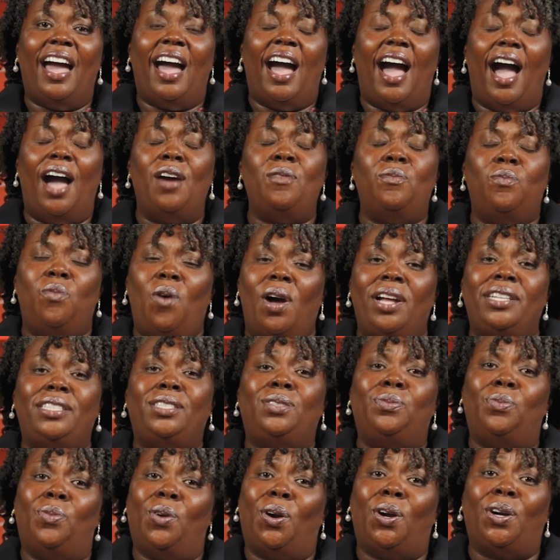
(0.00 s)
I
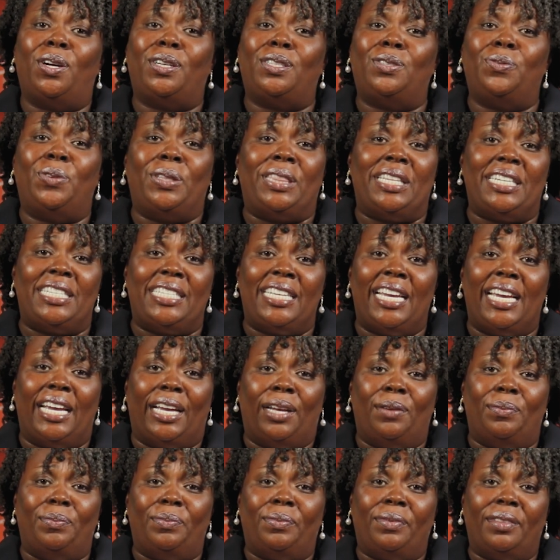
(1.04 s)
once worked with a
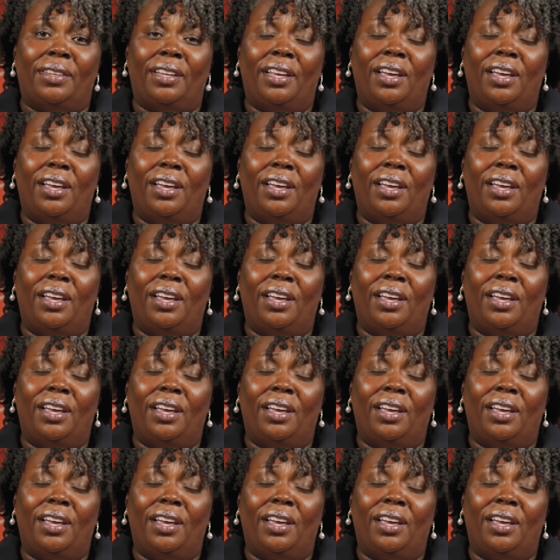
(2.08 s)
team